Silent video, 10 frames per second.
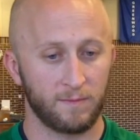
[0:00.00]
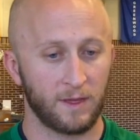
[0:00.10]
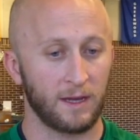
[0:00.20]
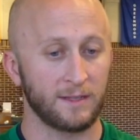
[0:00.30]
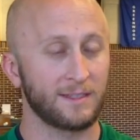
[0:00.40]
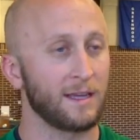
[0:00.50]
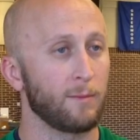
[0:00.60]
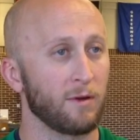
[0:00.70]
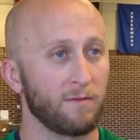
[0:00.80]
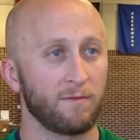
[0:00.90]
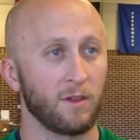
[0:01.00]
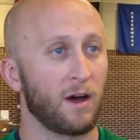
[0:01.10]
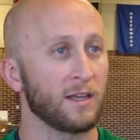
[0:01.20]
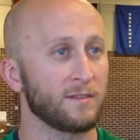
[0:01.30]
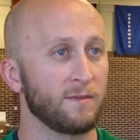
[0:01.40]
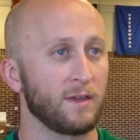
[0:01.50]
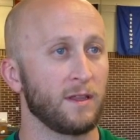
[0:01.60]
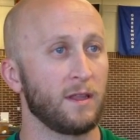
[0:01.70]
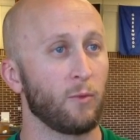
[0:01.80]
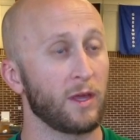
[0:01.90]
kind of step, our philosophy,
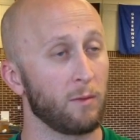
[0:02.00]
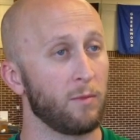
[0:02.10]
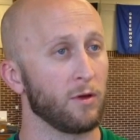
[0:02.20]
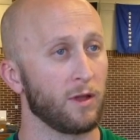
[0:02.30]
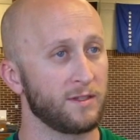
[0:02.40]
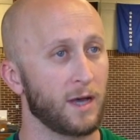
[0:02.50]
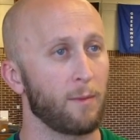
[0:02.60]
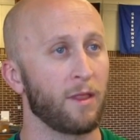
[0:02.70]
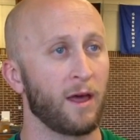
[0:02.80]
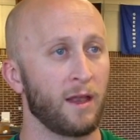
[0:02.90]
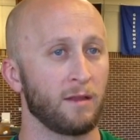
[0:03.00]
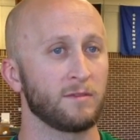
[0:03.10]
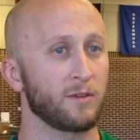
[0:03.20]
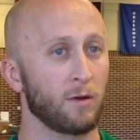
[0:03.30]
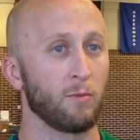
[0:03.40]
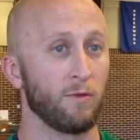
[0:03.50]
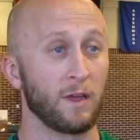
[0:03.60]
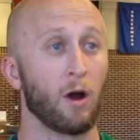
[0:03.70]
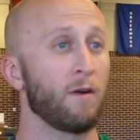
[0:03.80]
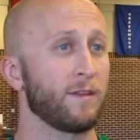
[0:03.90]
and then we can build on top of that and start
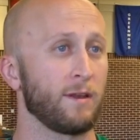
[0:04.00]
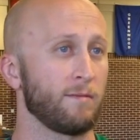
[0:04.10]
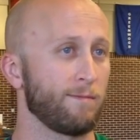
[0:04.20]
moving often.